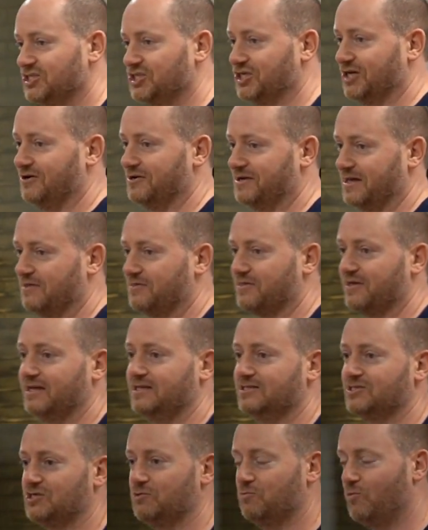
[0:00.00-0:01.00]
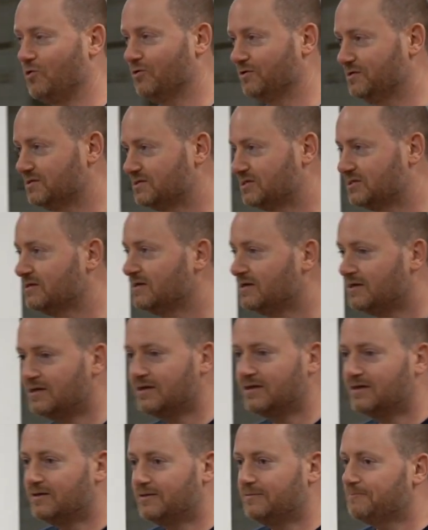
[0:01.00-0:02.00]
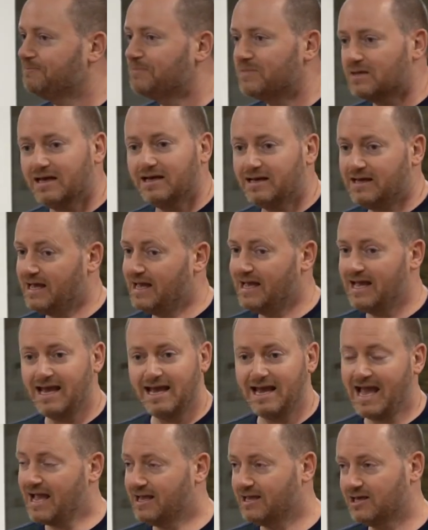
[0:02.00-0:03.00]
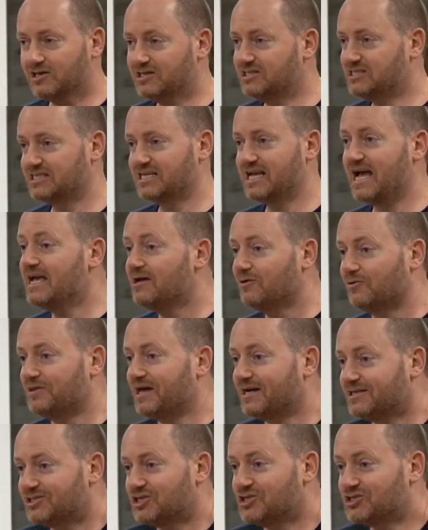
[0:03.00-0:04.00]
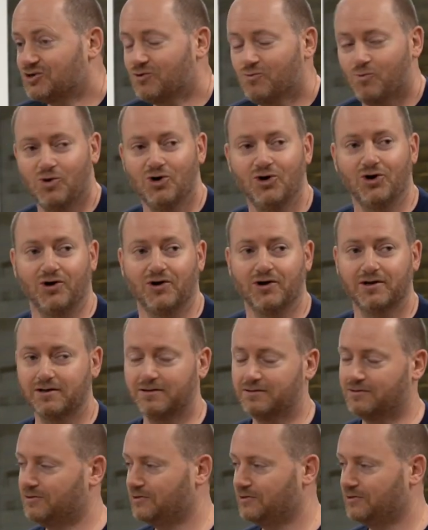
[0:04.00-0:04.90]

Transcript: sharding things you want, it ain't gonna scale, that doesn't work.